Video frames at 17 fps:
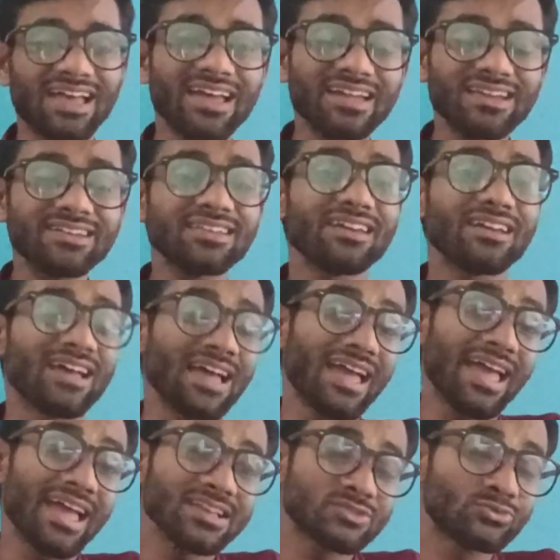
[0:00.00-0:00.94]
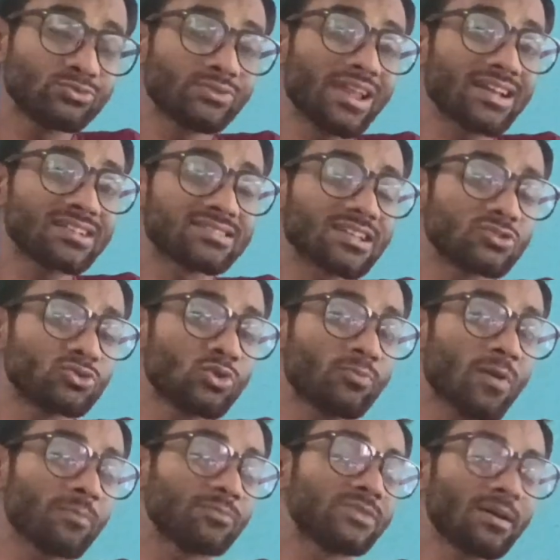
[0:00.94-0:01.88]
And as soon as the
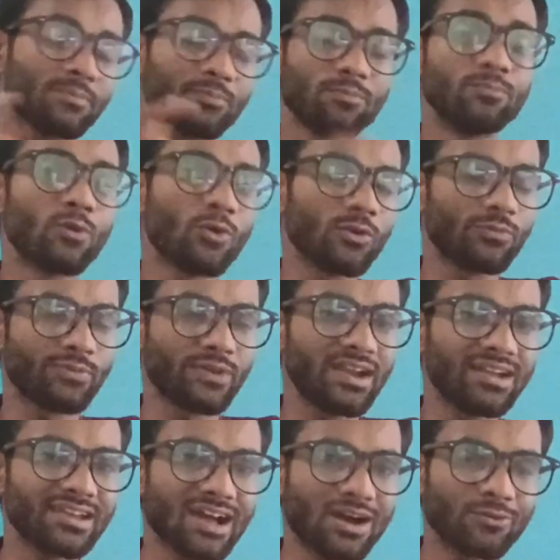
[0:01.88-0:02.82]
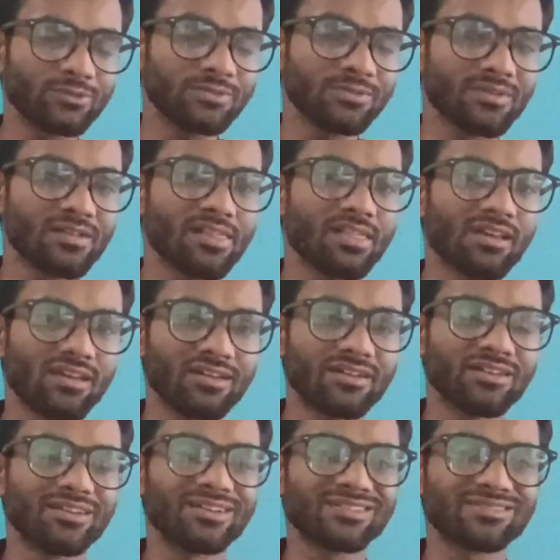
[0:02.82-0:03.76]
soup of the bowl fell down,
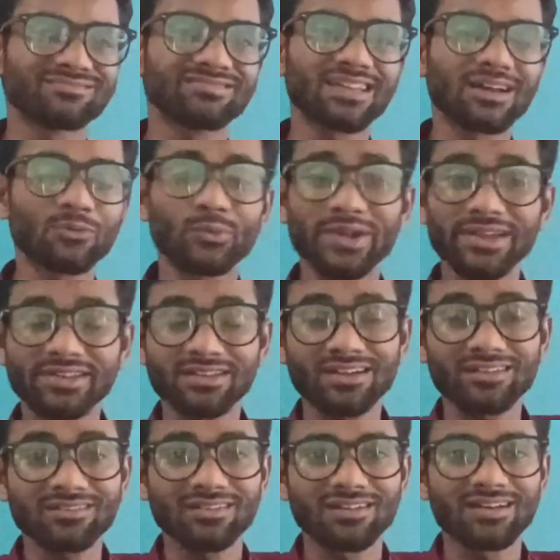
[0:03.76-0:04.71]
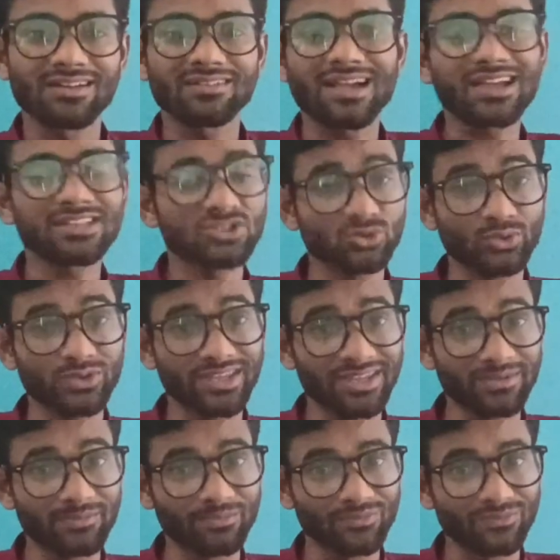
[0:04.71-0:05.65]
the waiter rushed to
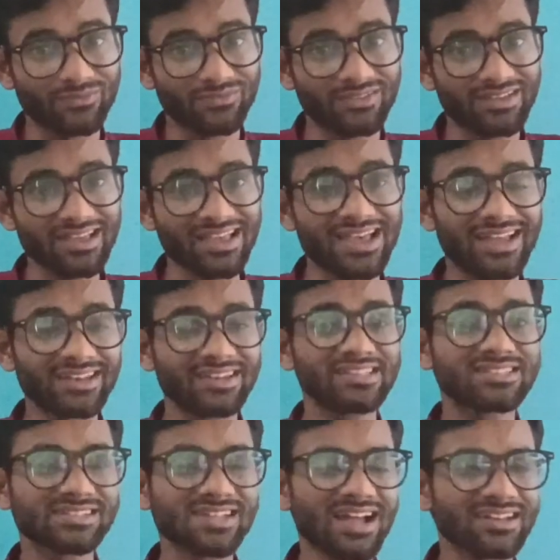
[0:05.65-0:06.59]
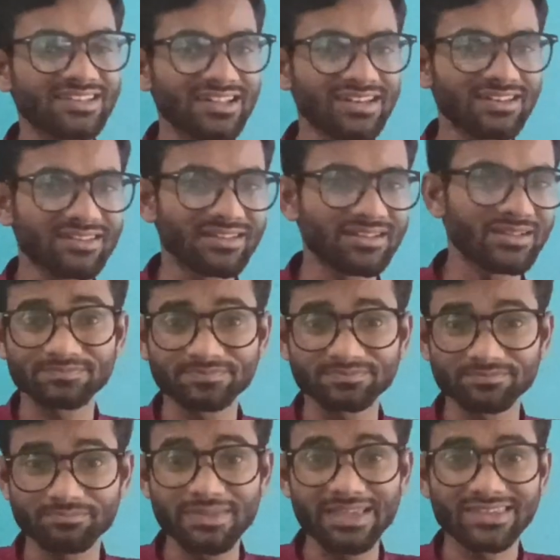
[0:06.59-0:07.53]
him and he started
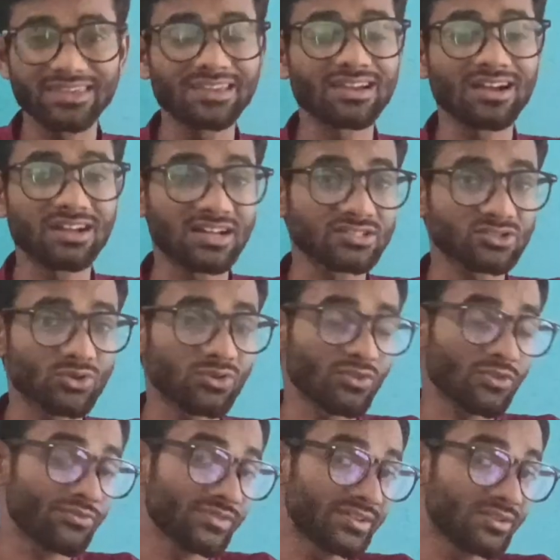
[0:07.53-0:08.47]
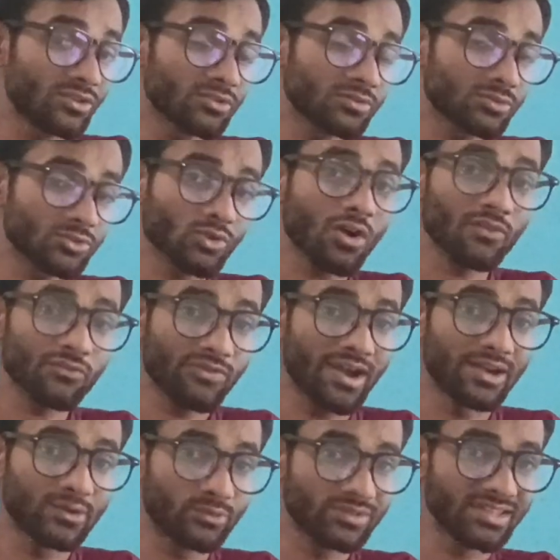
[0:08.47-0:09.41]
making a sort of talk
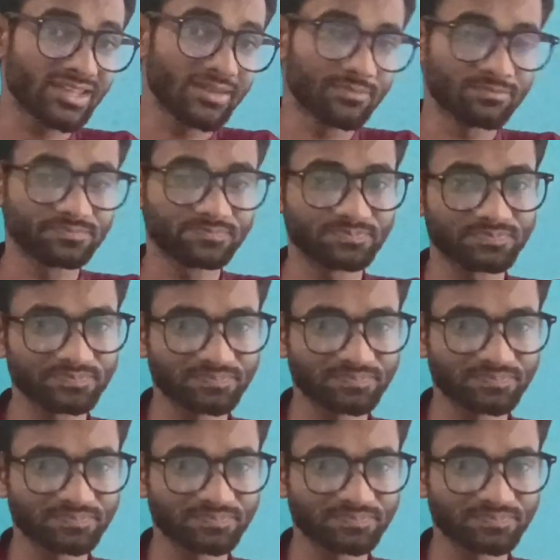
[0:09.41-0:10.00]
fight with him.